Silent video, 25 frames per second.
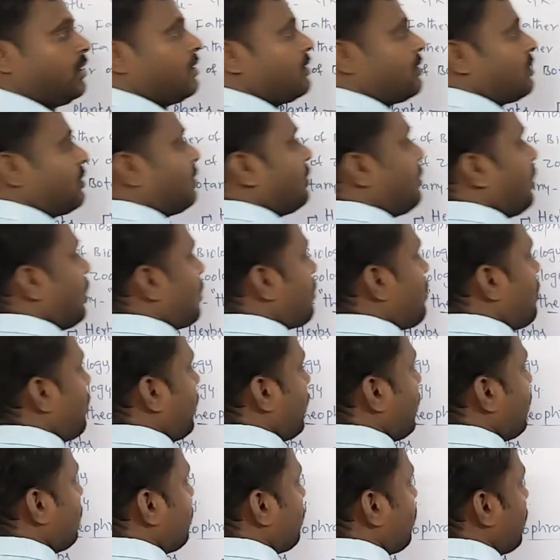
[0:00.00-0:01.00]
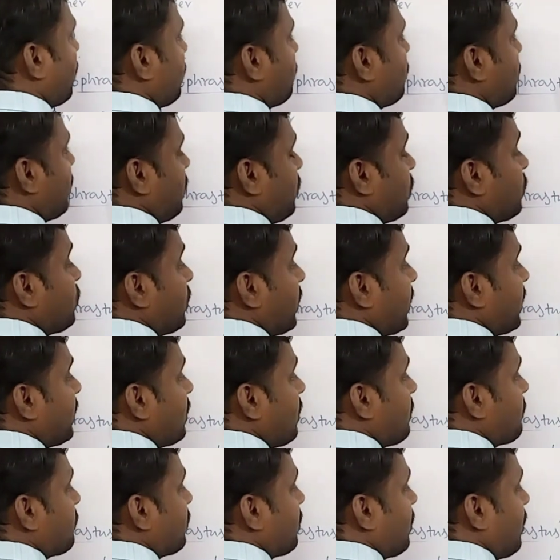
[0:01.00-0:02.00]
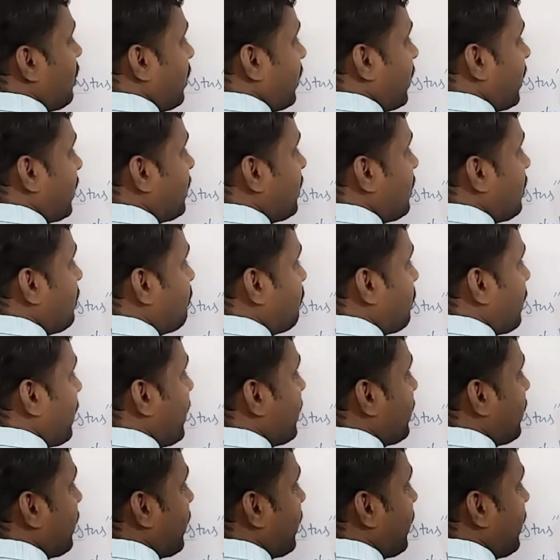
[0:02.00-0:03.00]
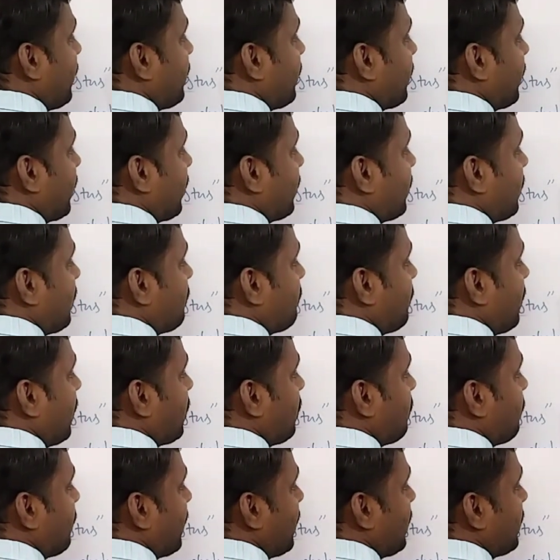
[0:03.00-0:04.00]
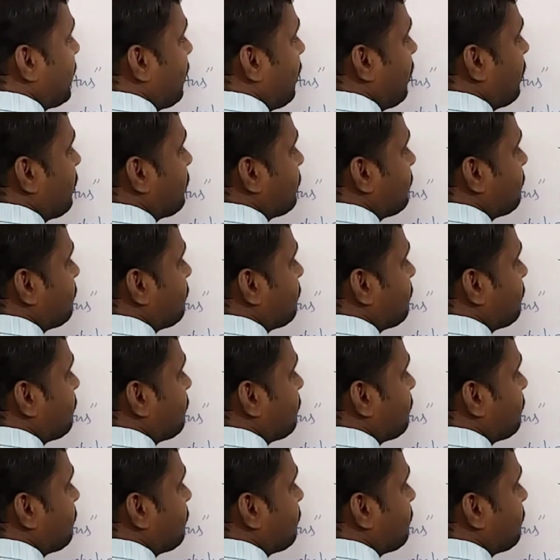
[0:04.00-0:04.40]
So according to him, the two kingdoms are kingdom Plantae and kingdom Animalia.